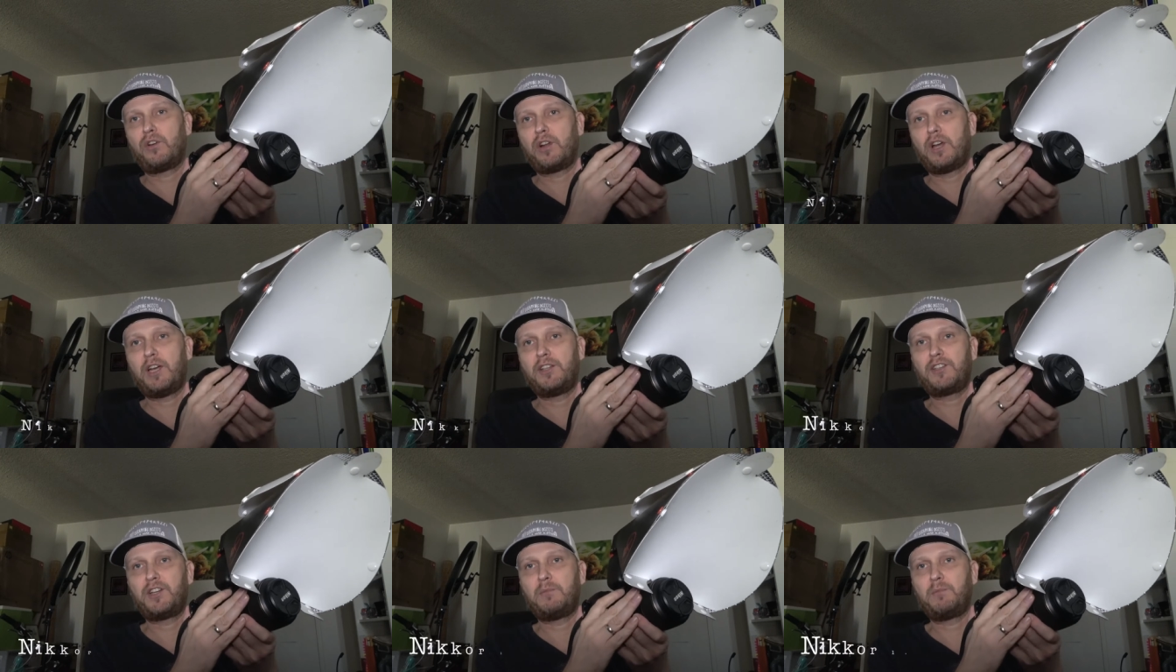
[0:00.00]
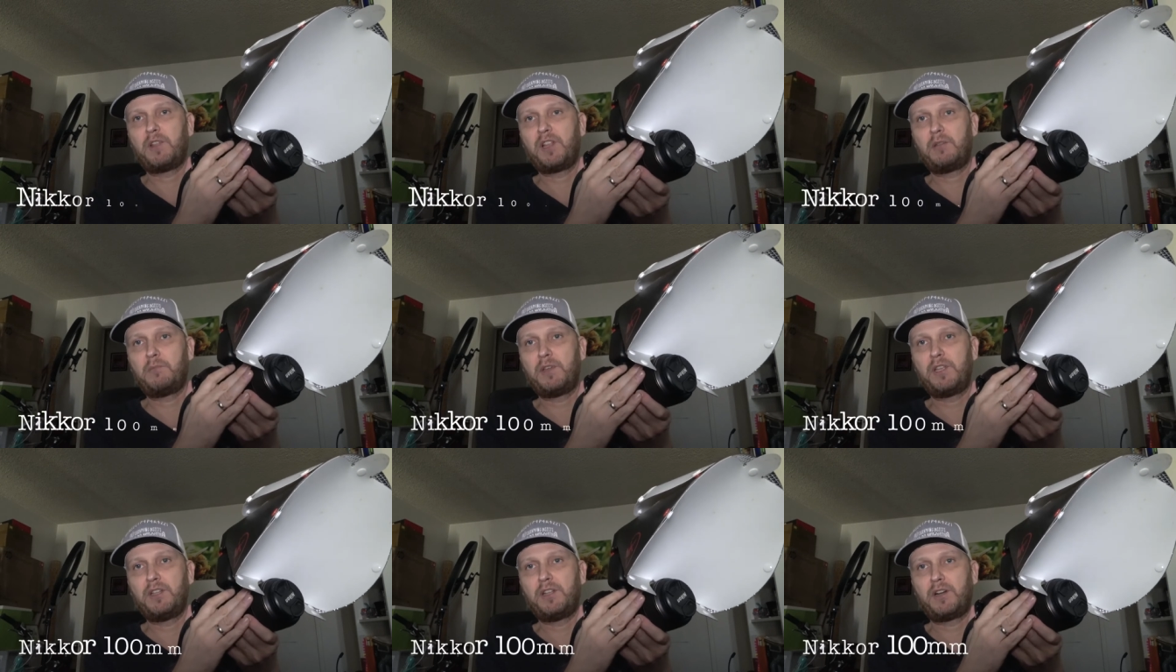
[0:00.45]
100
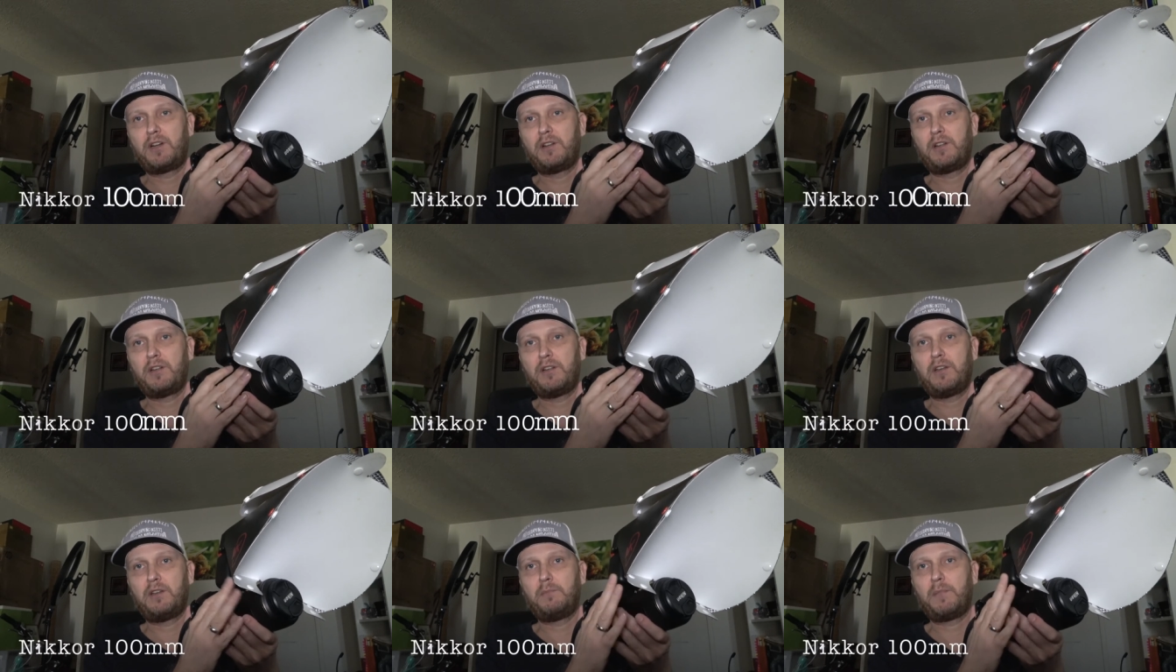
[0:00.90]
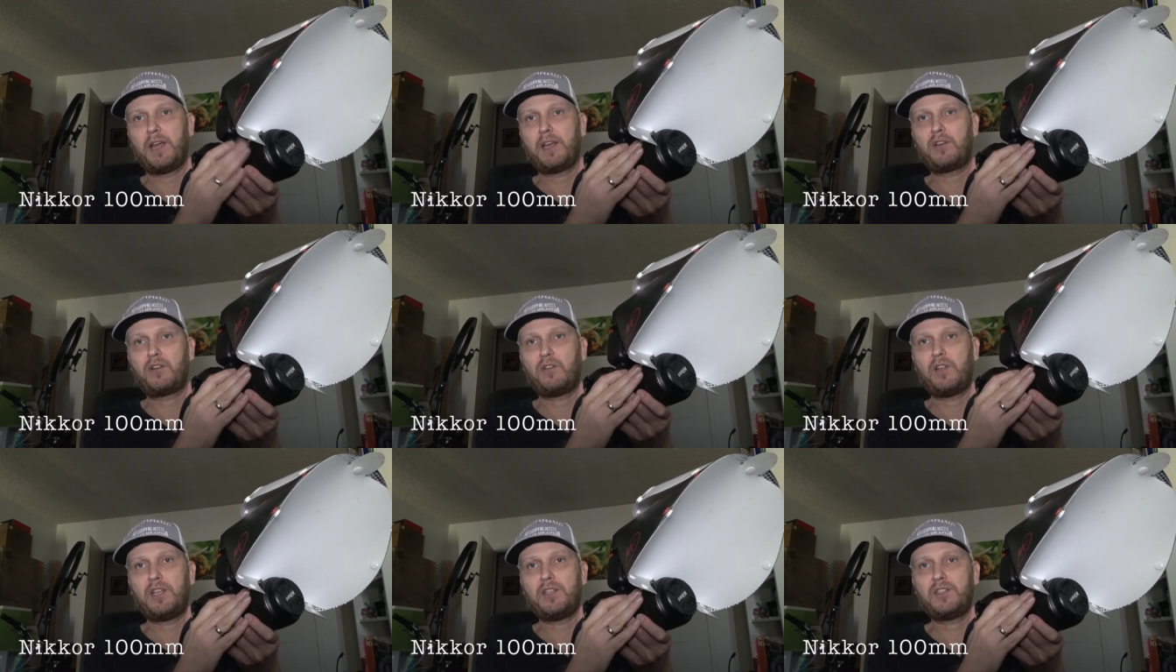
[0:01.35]
millimeter uh,
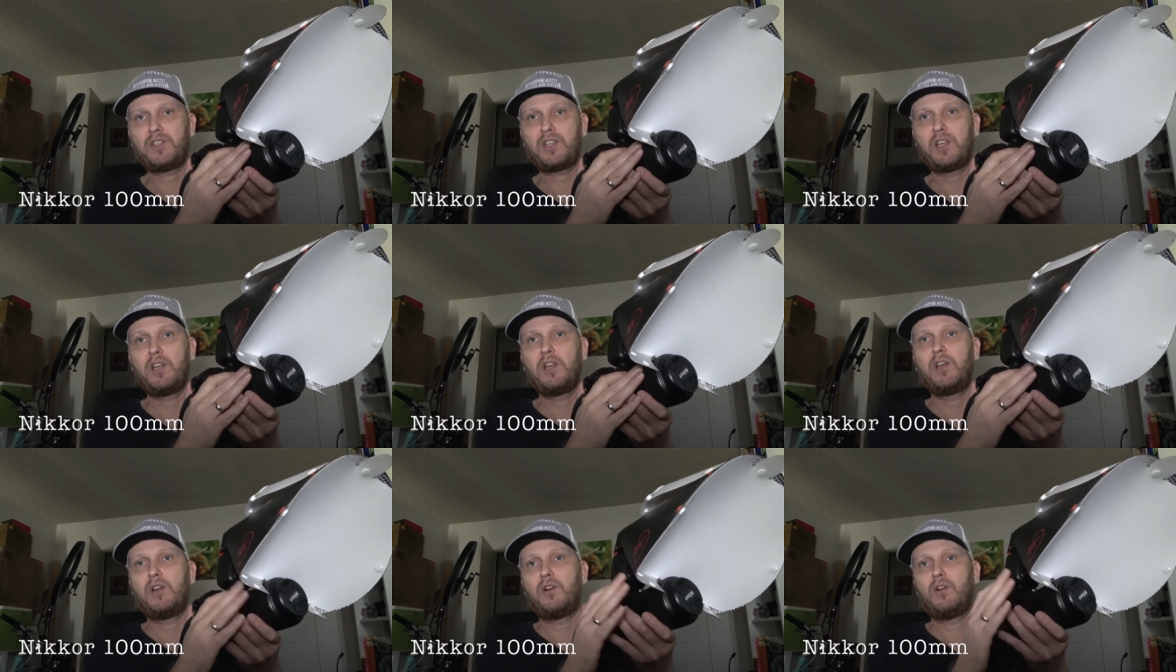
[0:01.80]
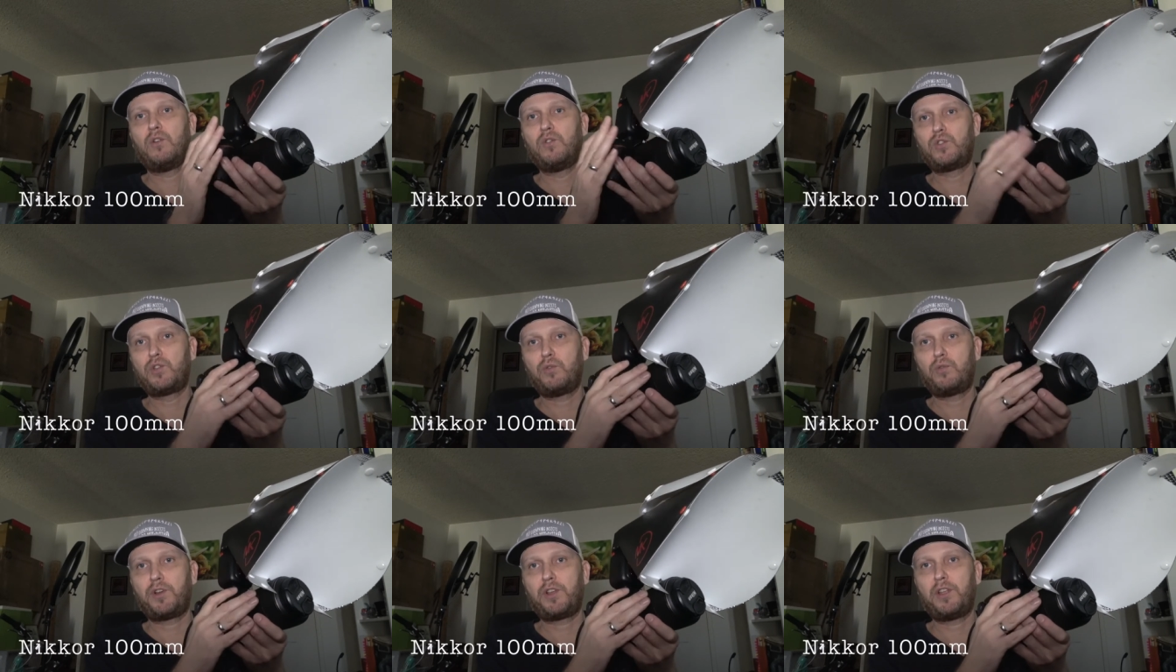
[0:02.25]
macro lens
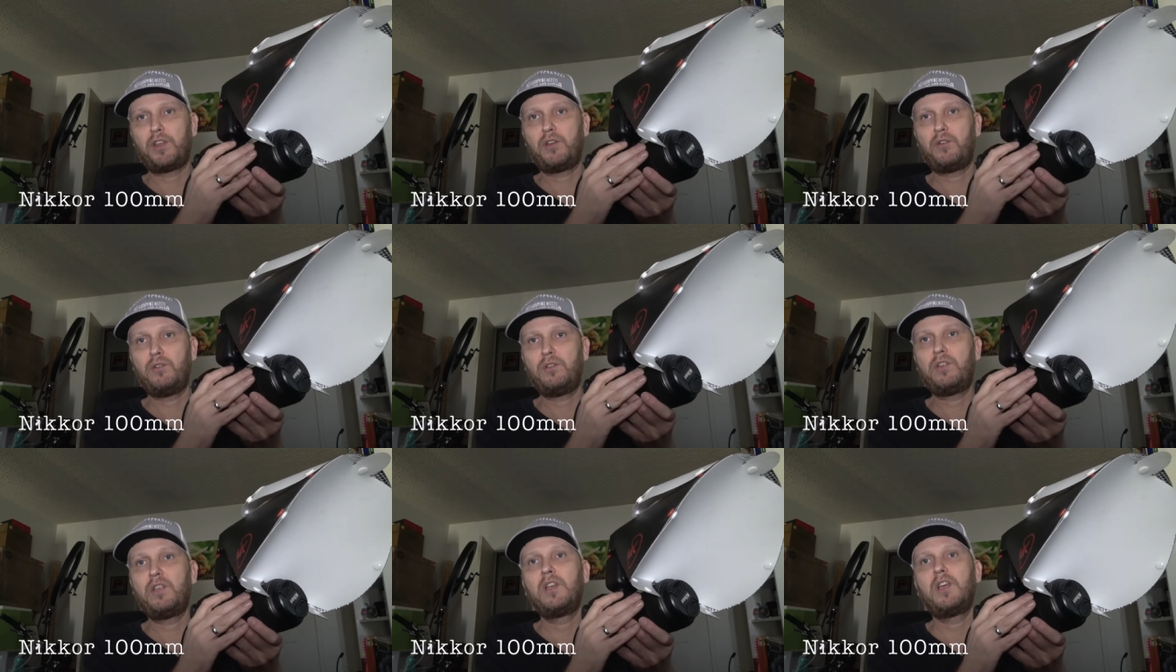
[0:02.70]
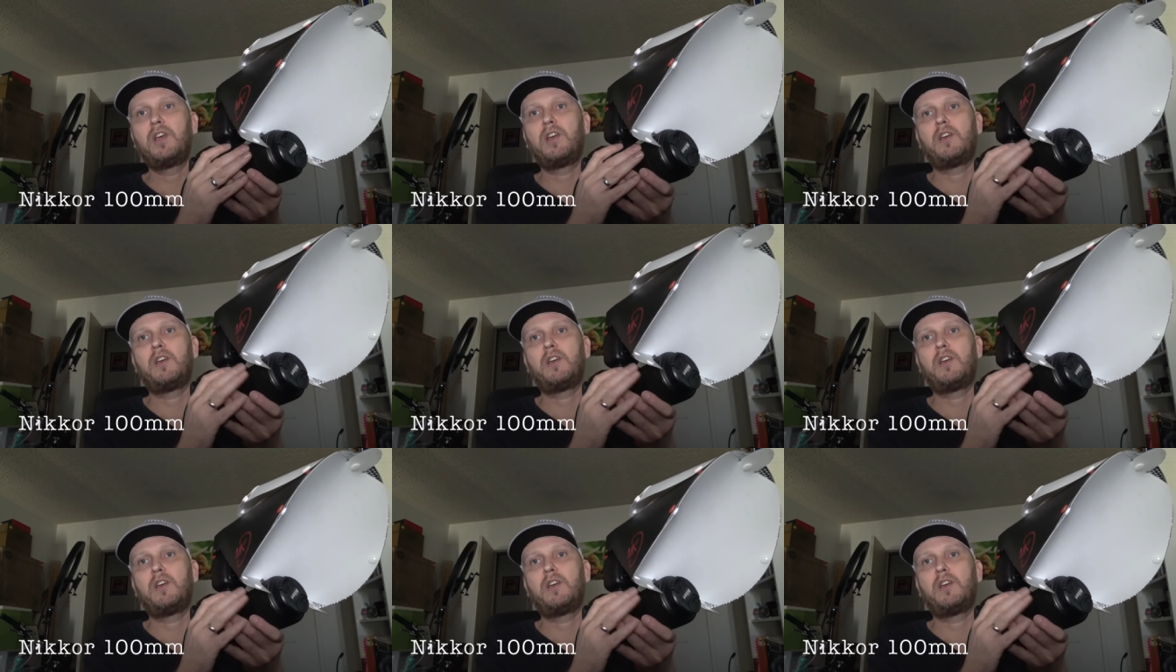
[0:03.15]
also really good